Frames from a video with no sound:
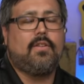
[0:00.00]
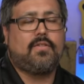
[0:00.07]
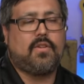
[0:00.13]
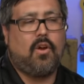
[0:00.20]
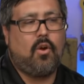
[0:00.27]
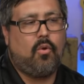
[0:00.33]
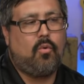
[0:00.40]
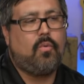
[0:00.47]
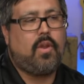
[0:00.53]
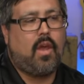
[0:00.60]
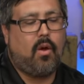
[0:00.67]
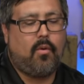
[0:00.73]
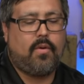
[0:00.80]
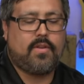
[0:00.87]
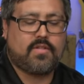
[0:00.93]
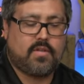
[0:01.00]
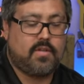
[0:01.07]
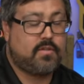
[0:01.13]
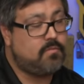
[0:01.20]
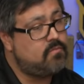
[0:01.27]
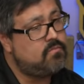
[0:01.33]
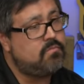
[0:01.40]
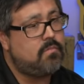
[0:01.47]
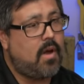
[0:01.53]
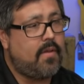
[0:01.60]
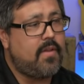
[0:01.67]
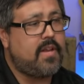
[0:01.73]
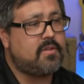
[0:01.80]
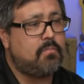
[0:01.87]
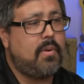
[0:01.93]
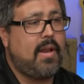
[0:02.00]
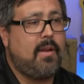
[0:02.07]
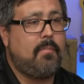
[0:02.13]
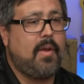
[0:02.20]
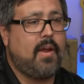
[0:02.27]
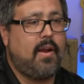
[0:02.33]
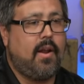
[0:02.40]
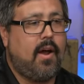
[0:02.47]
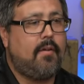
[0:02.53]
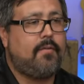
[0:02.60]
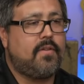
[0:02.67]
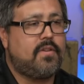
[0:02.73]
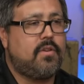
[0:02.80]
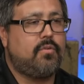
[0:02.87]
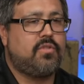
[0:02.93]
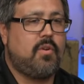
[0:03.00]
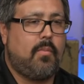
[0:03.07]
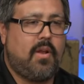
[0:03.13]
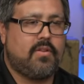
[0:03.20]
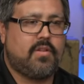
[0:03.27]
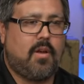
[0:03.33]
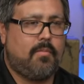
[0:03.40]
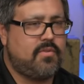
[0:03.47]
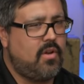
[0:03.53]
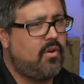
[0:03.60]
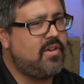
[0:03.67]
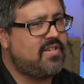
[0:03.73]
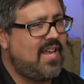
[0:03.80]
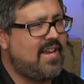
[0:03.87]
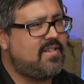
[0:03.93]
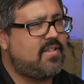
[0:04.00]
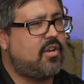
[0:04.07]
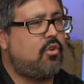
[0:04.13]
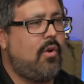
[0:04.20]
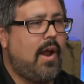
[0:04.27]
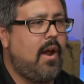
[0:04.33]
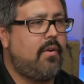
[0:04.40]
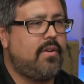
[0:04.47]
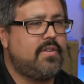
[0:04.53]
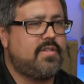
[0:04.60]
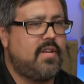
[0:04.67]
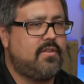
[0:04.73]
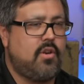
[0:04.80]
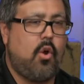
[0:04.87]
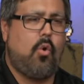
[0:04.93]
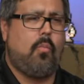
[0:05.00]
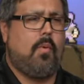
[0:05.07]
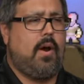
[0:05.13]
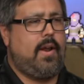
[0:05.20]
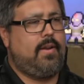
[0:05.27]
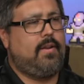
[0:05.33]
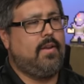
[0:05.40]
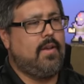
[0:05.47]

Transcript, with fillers: So you know, it's it's I think it's plenty big enough until someone else comes along and takes the crown and says, no, my,